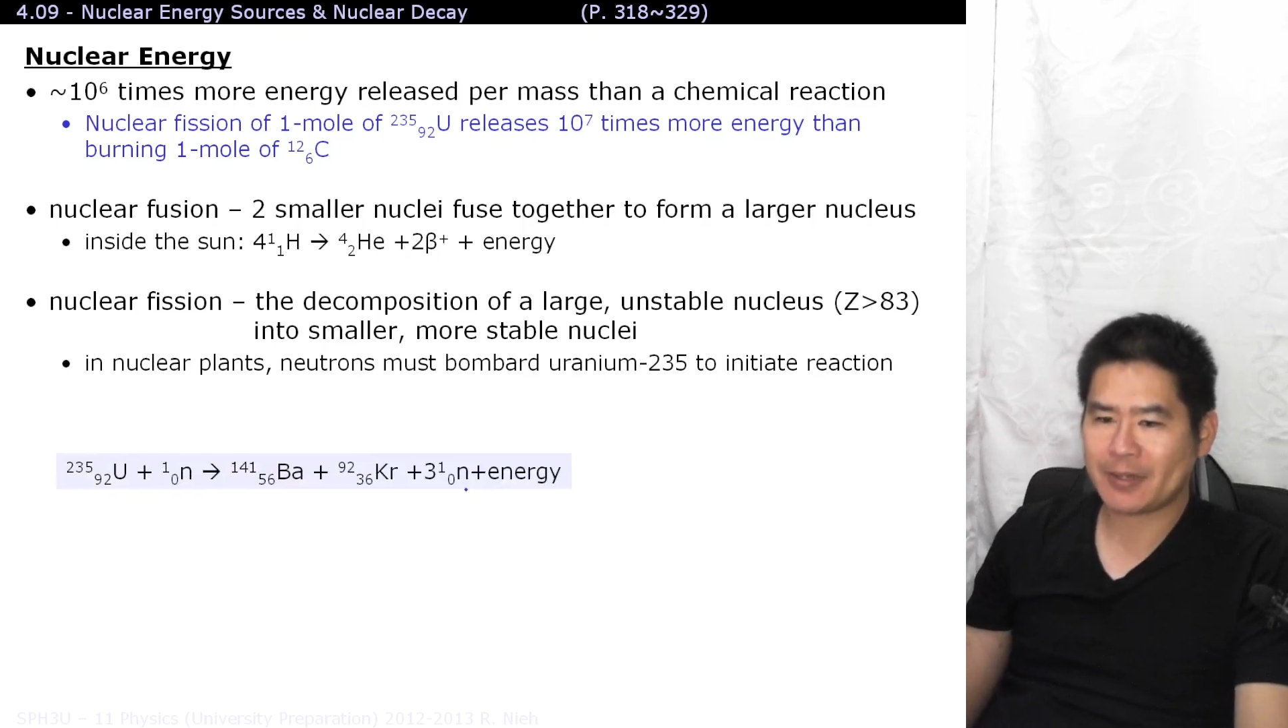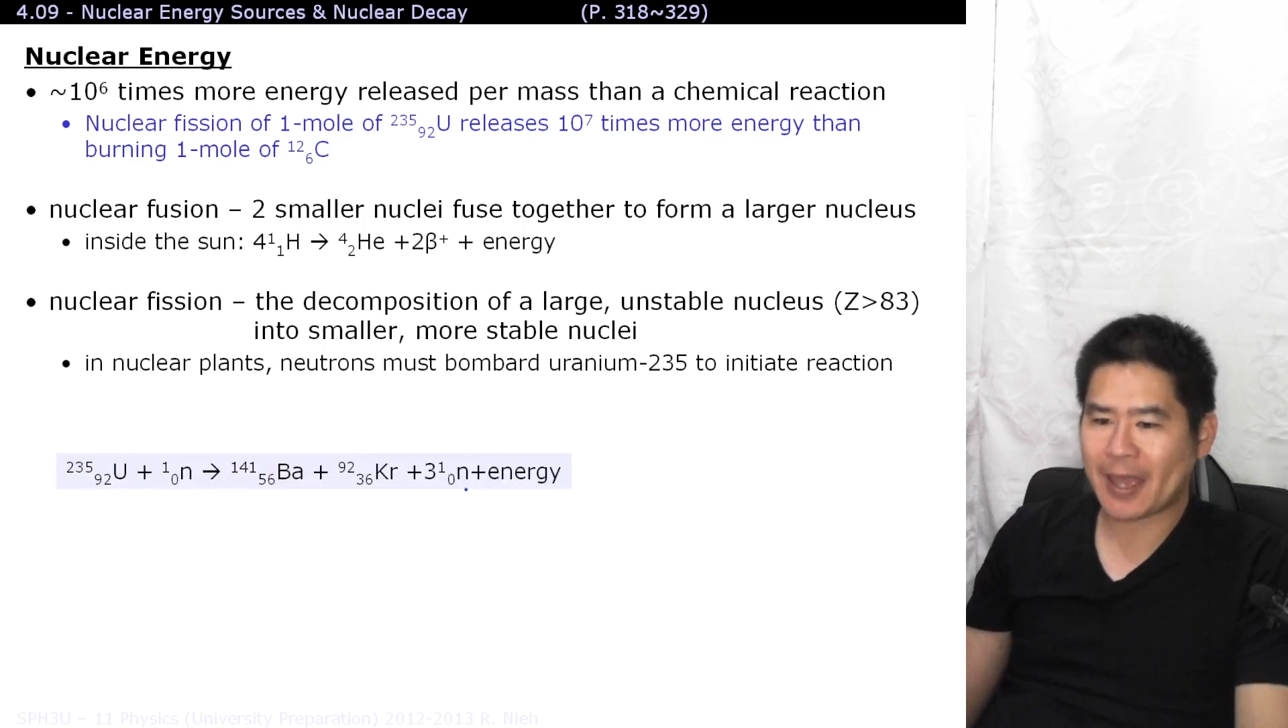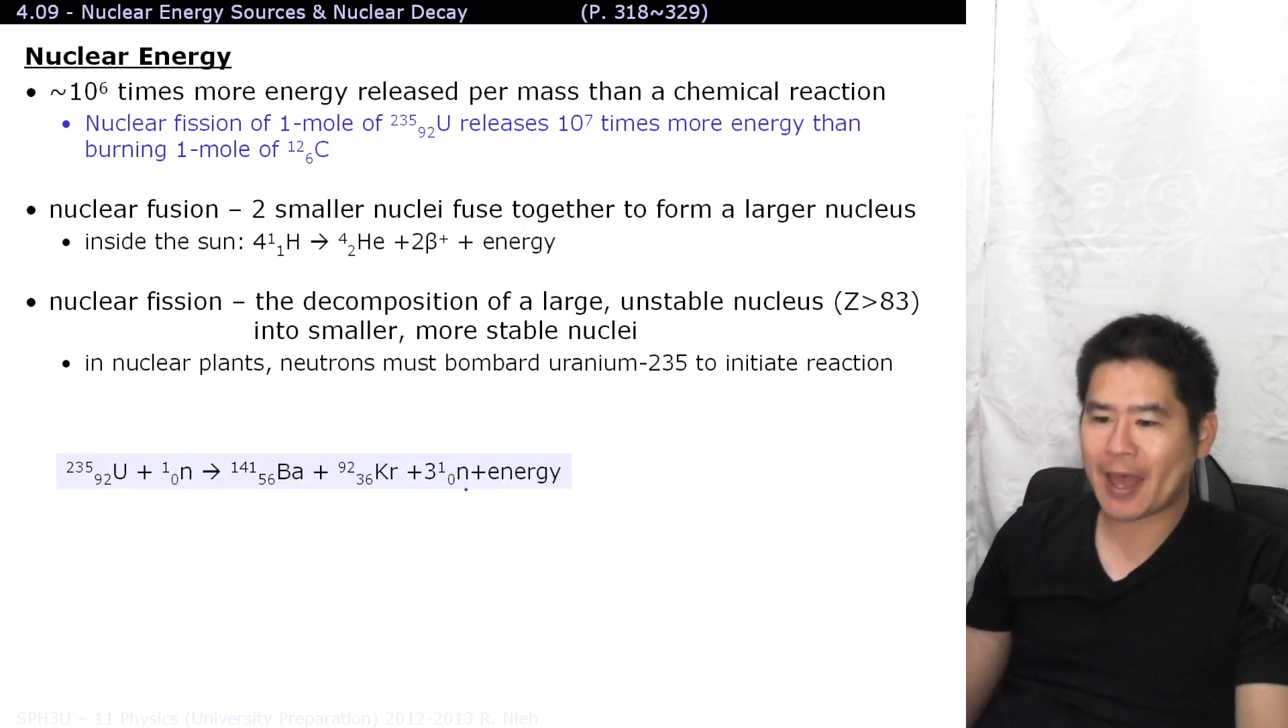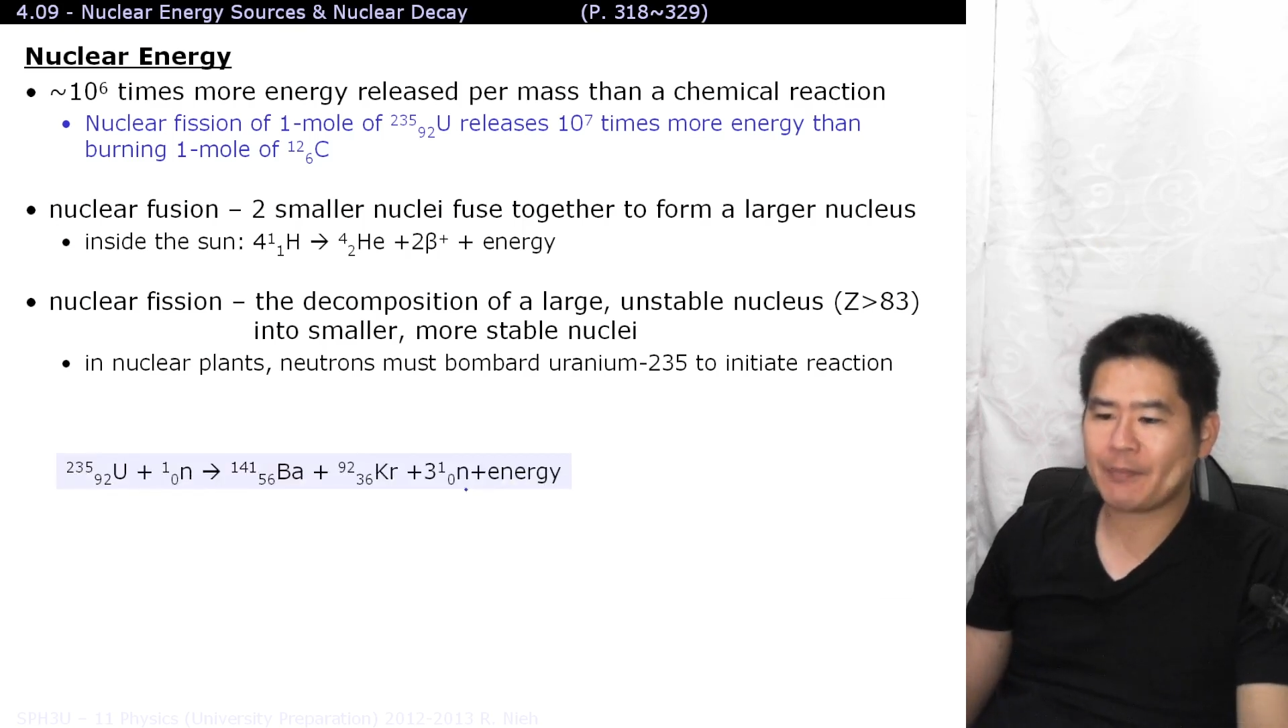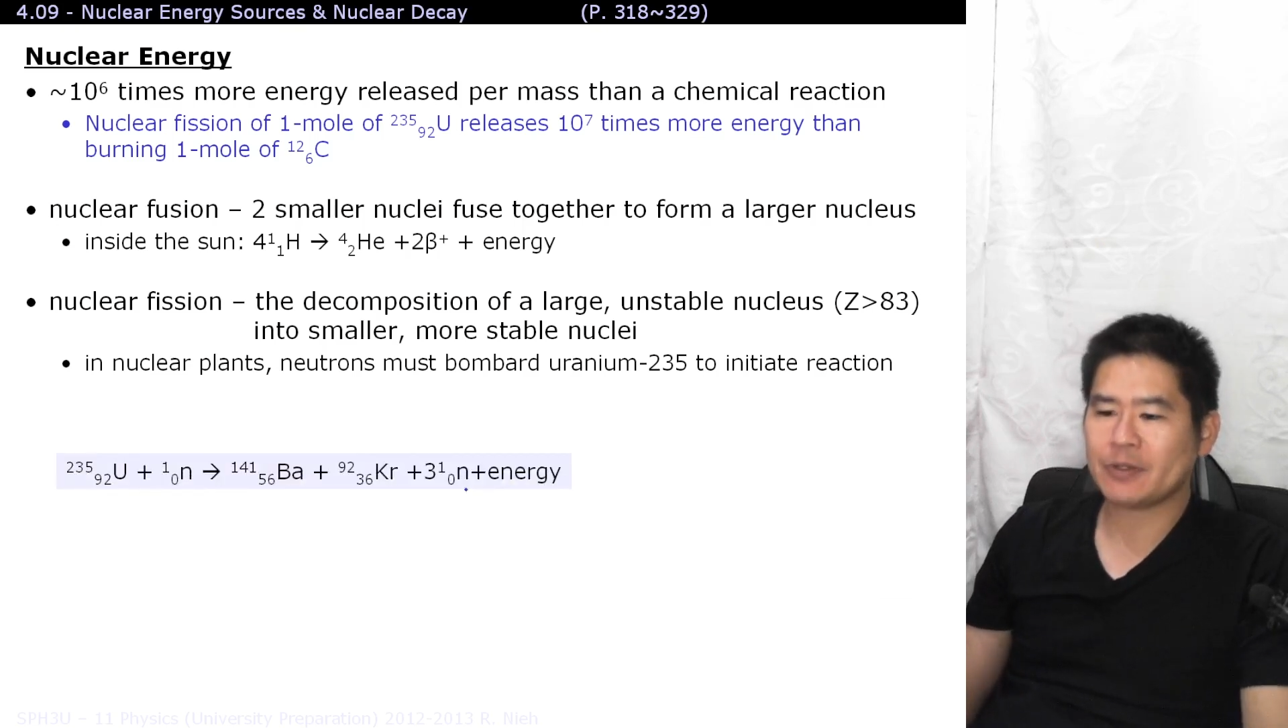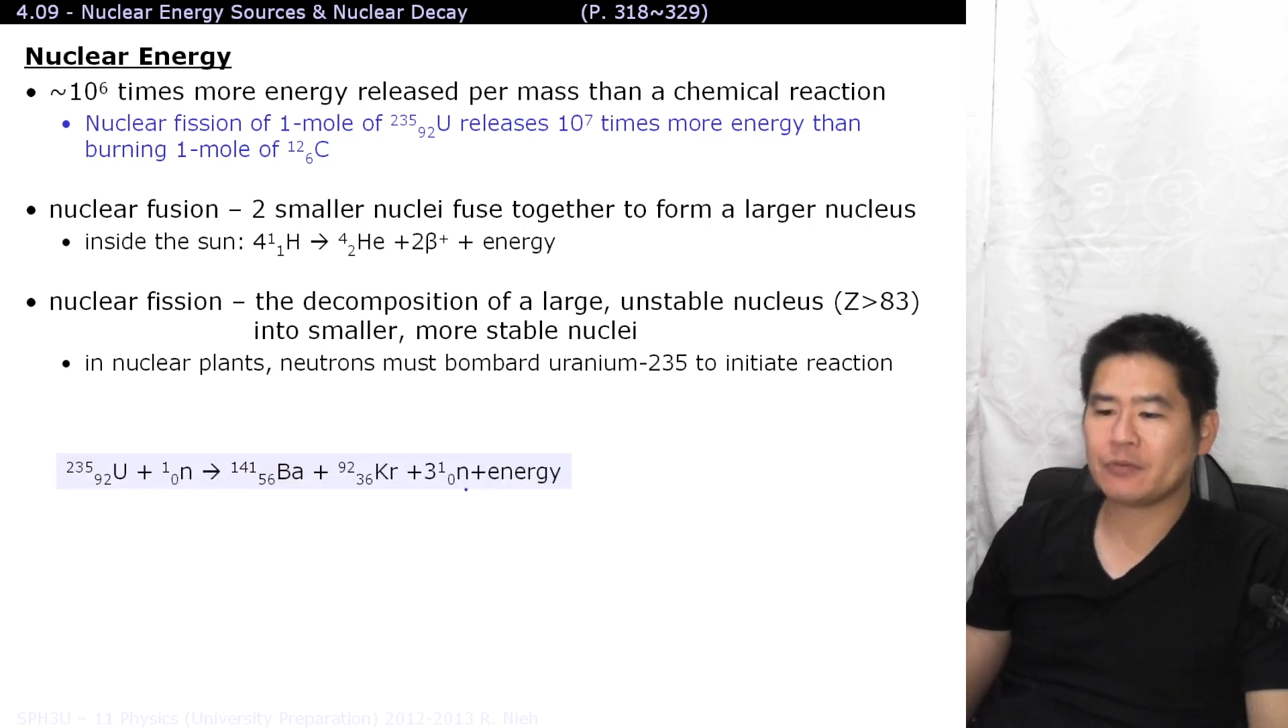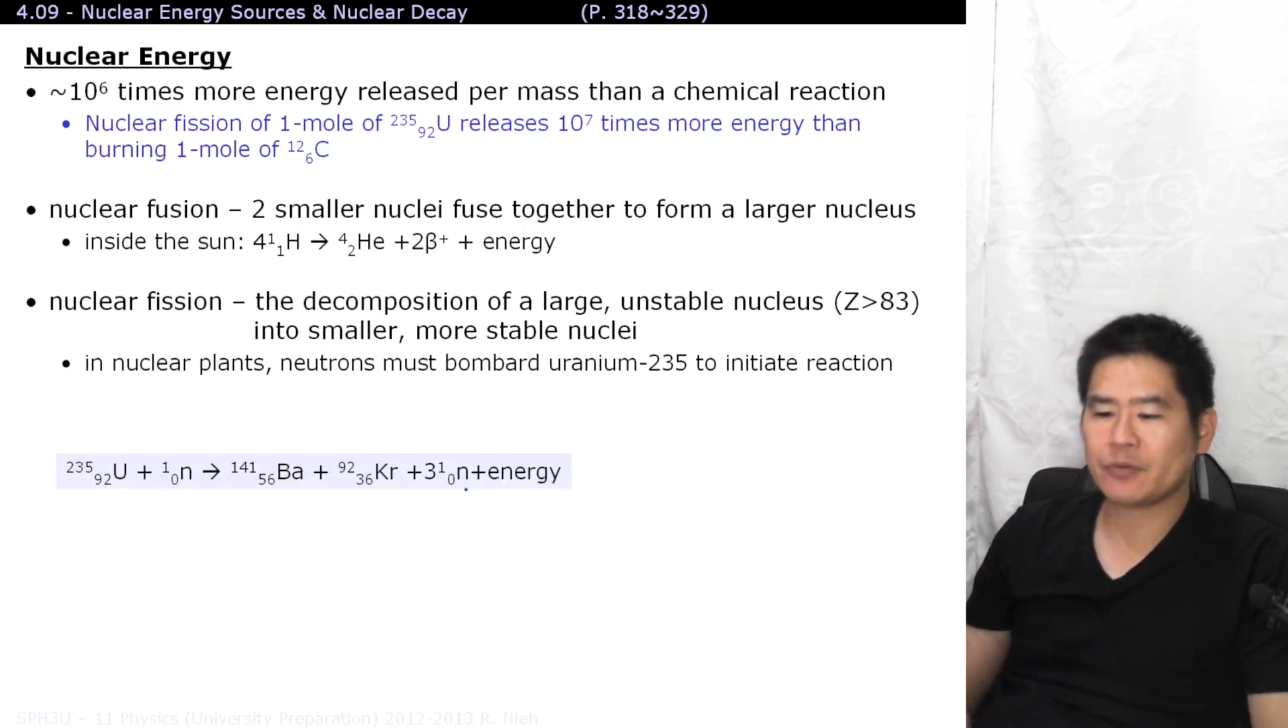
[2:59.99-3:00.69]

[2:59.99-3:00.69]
happen